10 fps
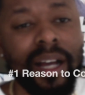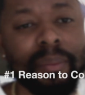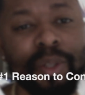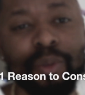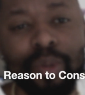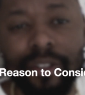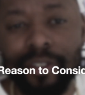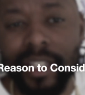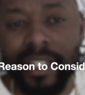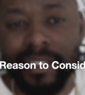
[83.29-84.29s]
you want to
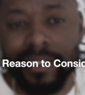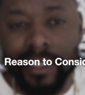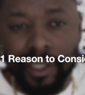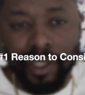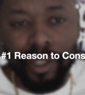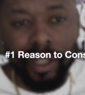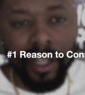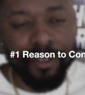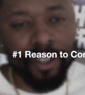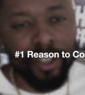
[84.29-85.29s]
really consider,
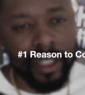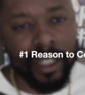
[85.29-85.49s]
if you're looking